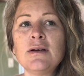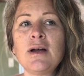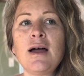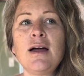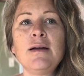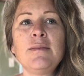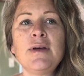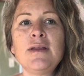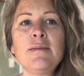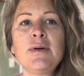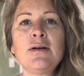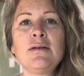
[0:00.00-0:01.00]
in the
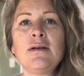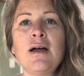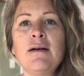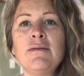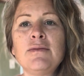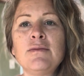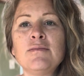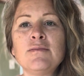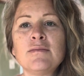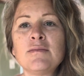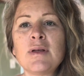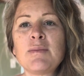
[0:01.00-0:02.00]
middle of
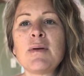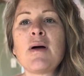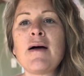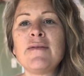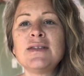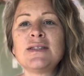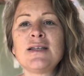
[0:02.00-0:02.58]
like the obvious,